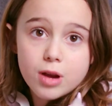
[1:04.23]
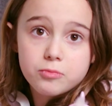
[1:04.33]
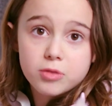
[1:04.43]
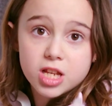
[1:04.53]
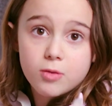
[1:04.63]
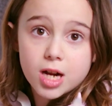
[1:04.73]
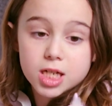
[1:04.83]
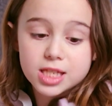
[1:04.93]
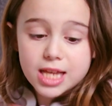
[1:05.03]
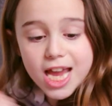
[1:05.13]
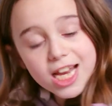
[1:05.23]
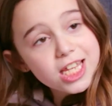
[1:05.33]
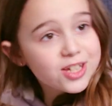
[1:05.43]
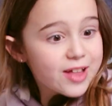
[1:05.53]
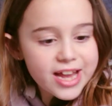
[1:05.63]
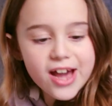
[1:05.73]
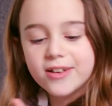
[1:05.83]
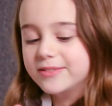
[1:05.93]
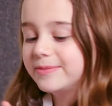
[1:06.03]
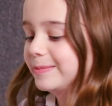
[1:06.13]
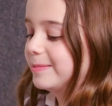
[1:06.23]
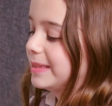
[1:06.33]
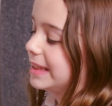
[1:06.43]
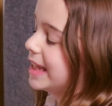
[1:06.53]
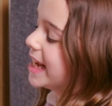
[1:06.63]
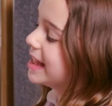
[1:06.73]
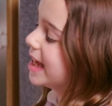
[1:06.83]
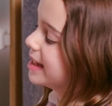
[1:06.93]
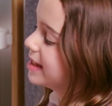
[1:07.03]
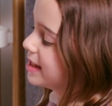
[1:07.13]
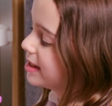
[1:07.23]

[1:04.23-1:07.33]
right when you want her to say it, you let go, like this.